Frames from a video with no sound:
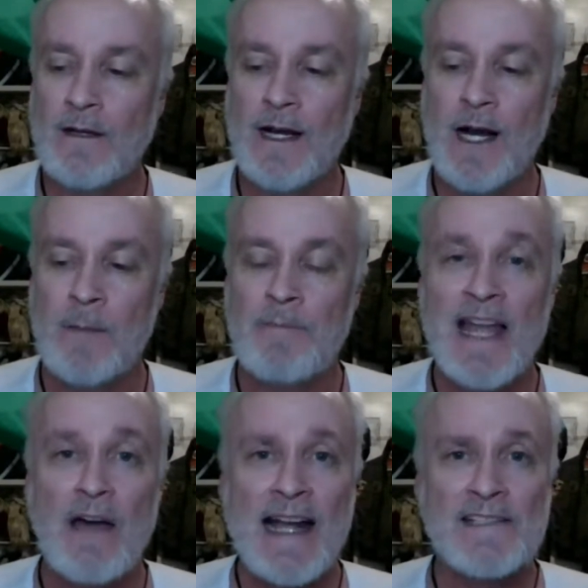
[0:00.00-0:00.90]

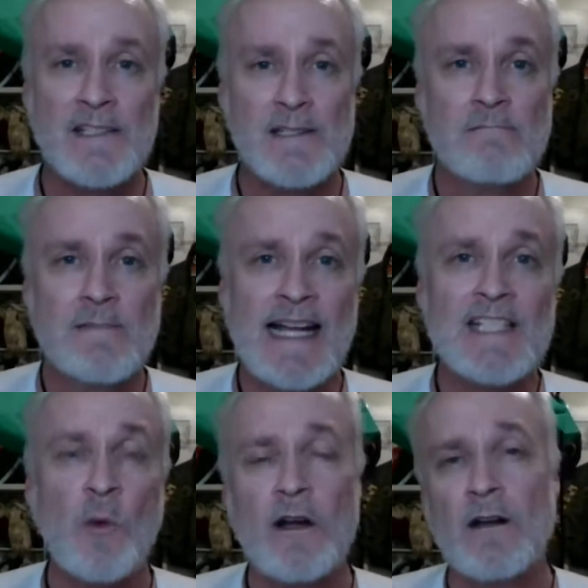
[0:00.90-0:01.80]
Now
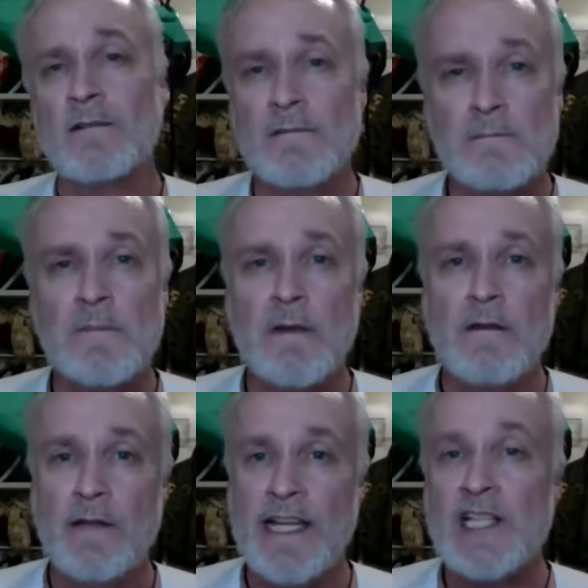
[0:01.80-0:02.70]
that's where
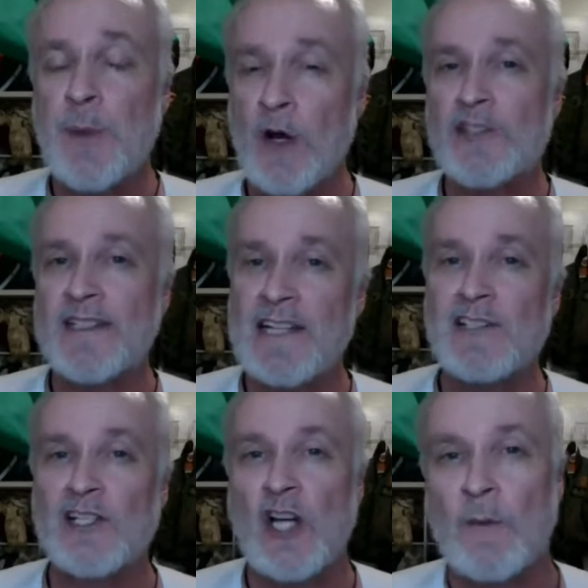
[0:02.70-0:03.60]
each person has
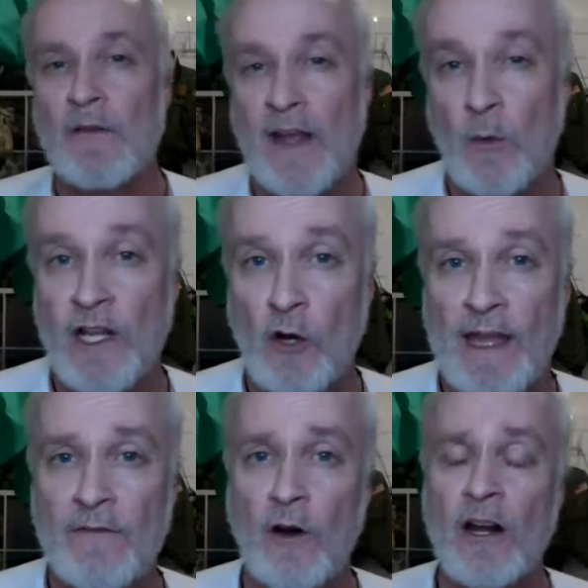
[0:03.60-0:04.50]
to determine if they want to go
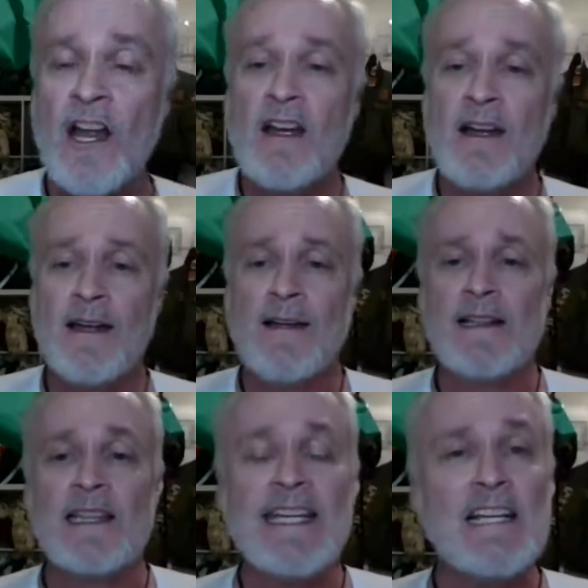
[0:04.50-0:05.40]
that far.
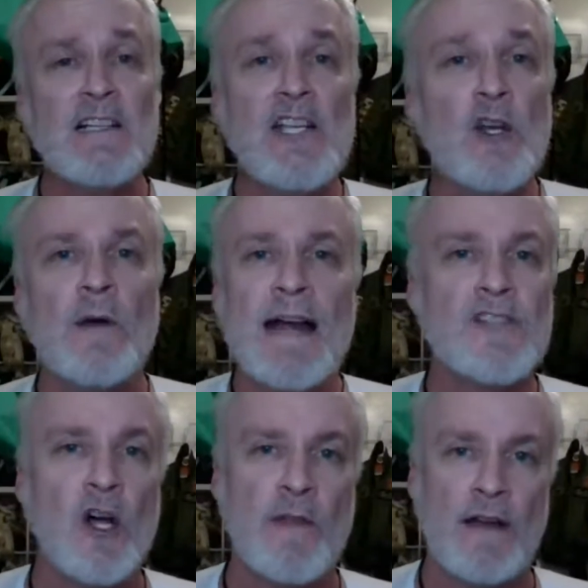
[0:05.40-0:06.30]
Legally, you don't have
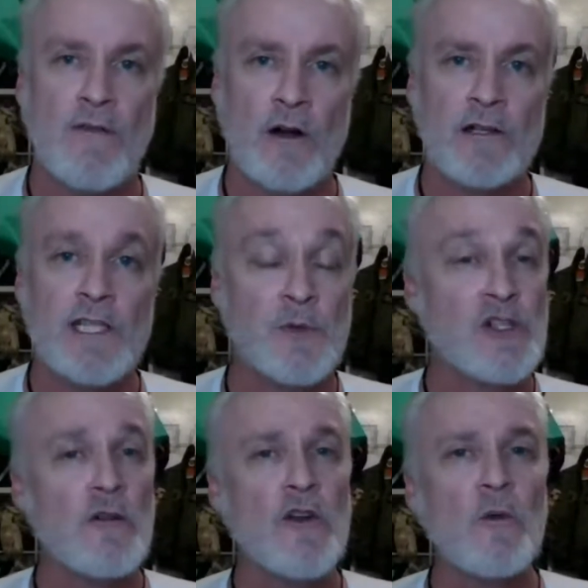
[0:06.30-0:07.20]
to go that far. To
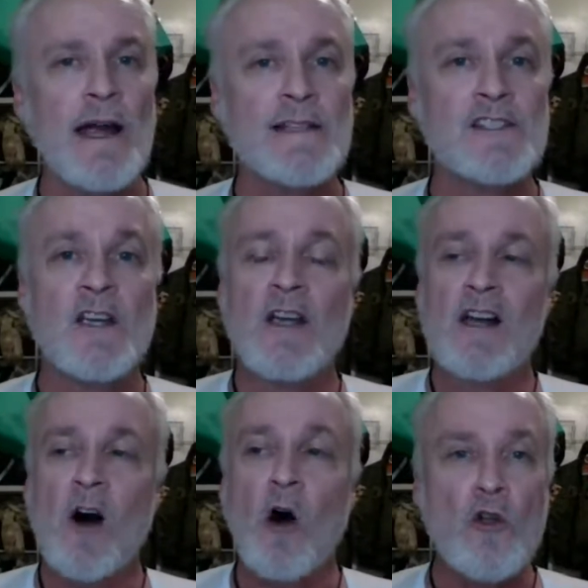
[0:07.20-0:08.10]
preserve your rights,
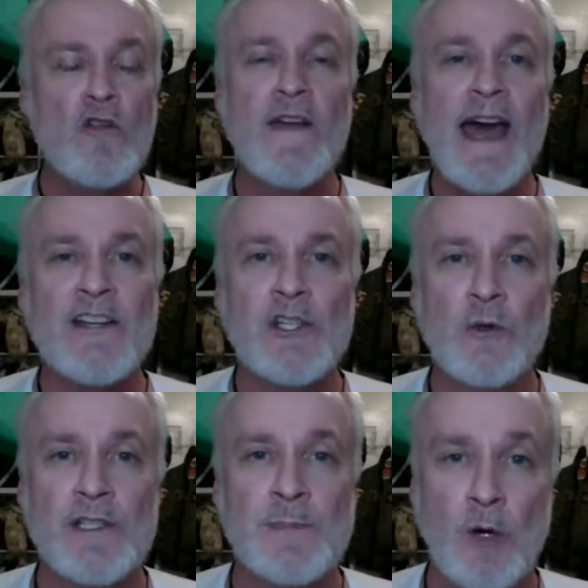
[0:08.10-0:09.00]
all you've got to
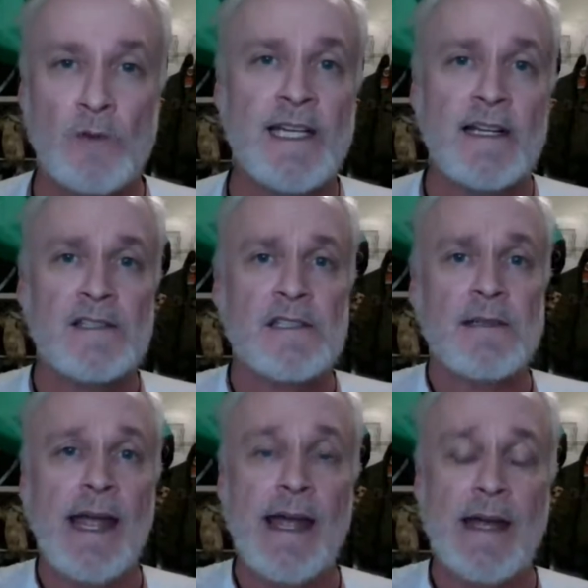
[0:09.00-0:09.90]
do is protest
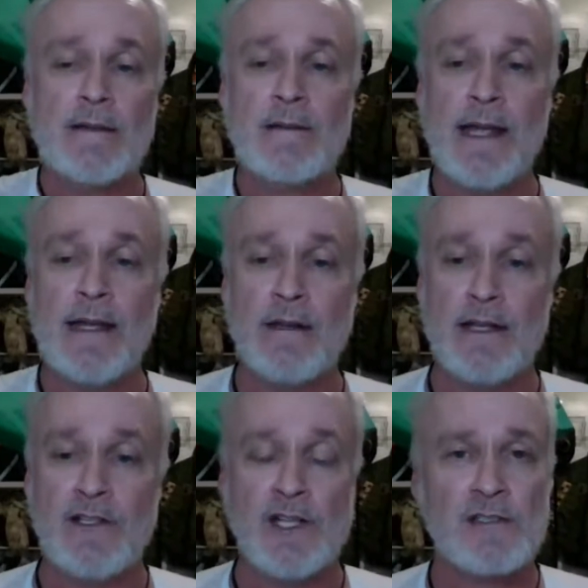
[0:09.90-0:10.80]
and
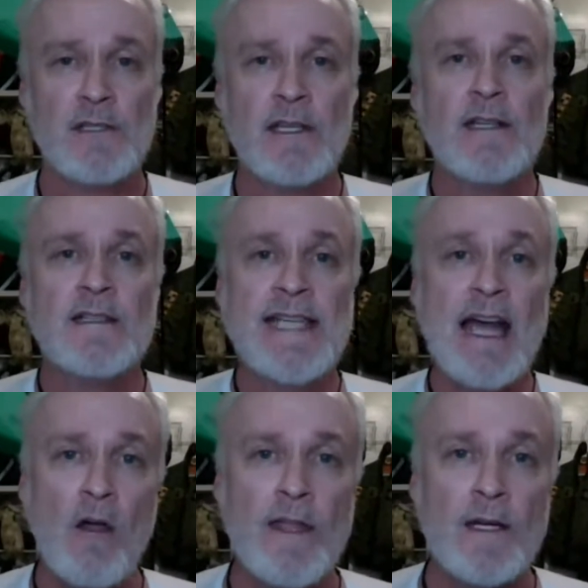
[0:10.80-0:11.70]
just
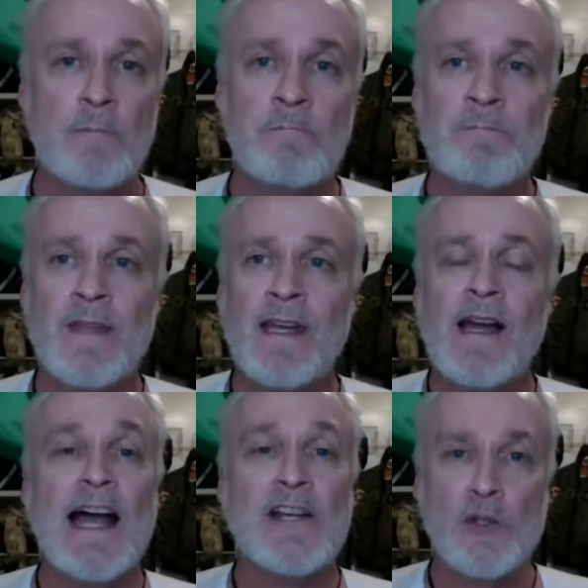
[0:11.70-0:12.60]
tell them,
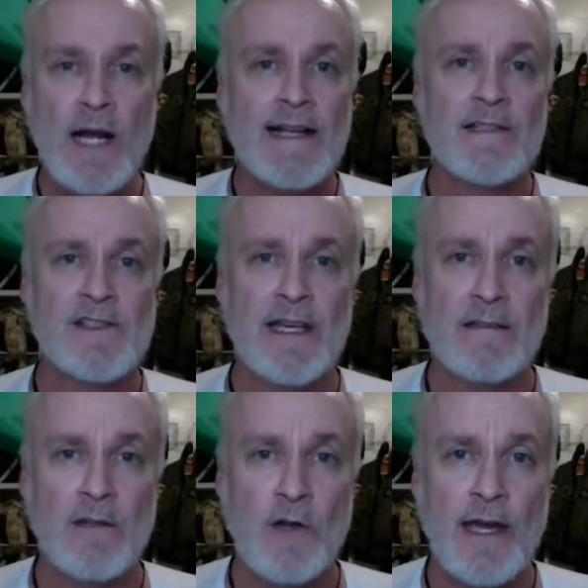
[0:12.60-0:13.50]
"I do not consent."
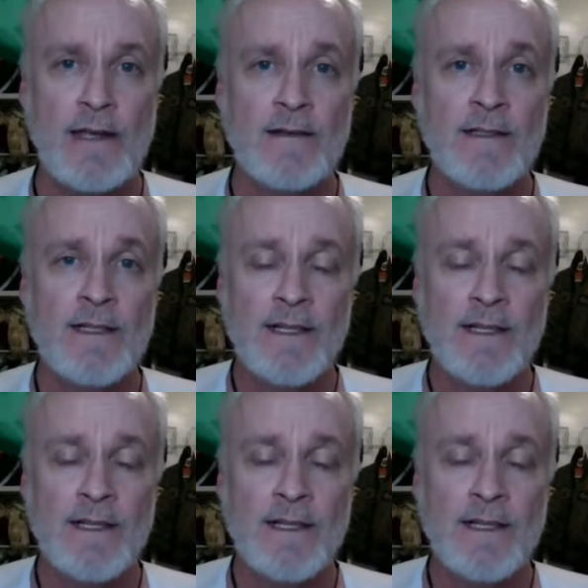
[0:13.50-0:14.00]
Okay,